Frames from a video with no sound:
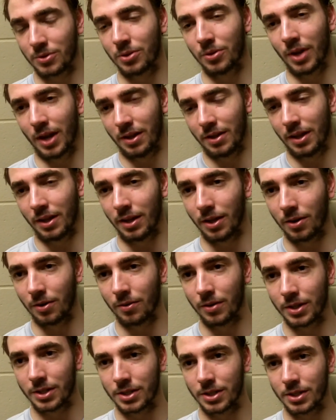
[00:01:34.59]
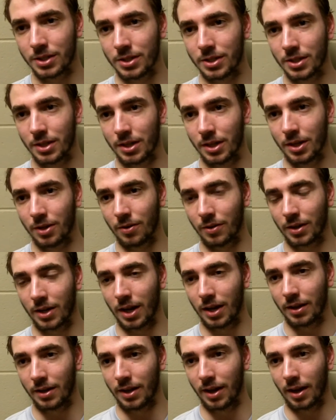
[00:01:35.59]
Absolutely, I think you know this is uh, you know
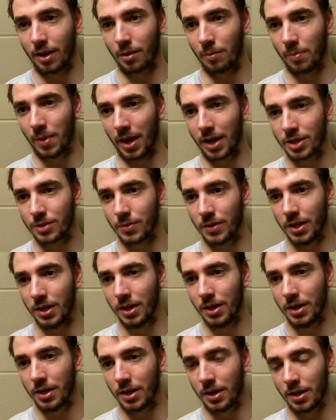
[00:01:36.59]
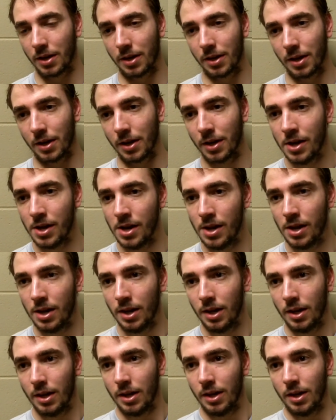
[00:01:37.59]
kind of kick in the pants we needed, and uh,
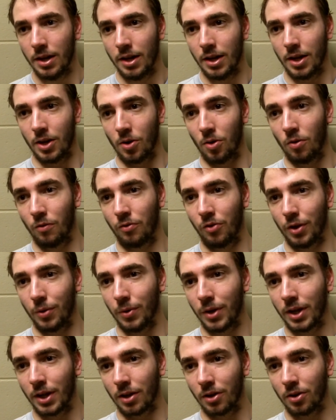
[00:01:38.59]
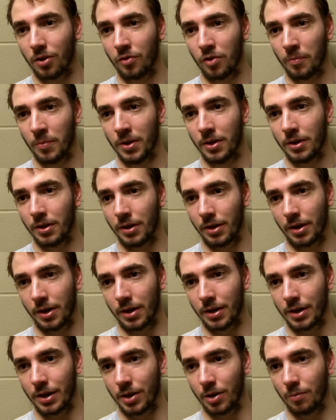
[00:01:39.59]
you know hopefully we can learn from it and
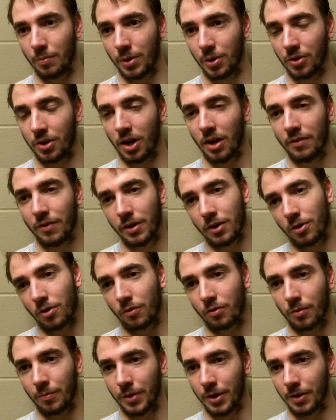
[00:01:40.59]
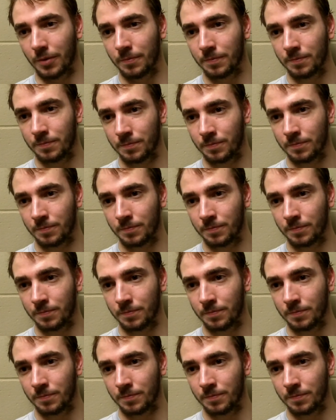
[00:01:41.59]
uh, you know build off it and go from there.